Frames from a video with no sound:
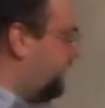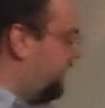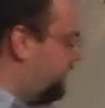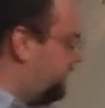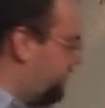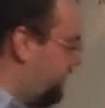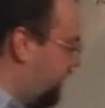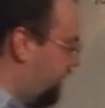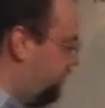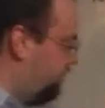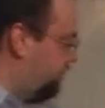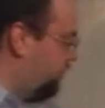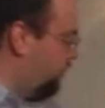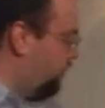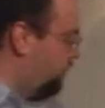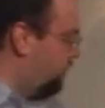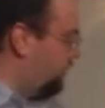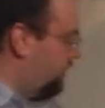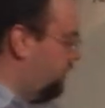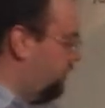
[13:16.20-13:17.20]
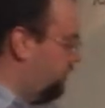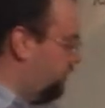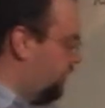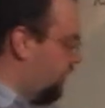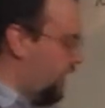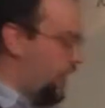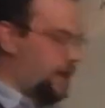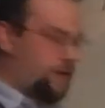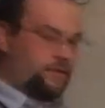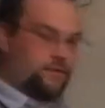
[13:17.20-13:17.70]
that it's hydronium or
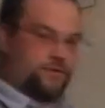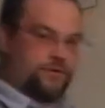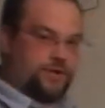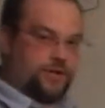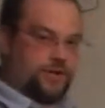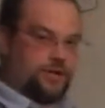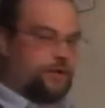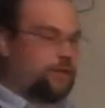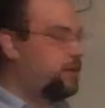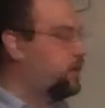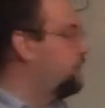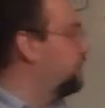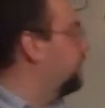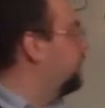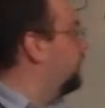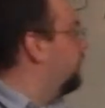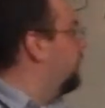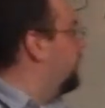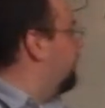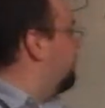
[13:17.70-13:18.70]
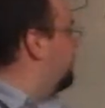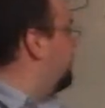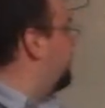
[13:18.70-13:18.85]
hydrogen is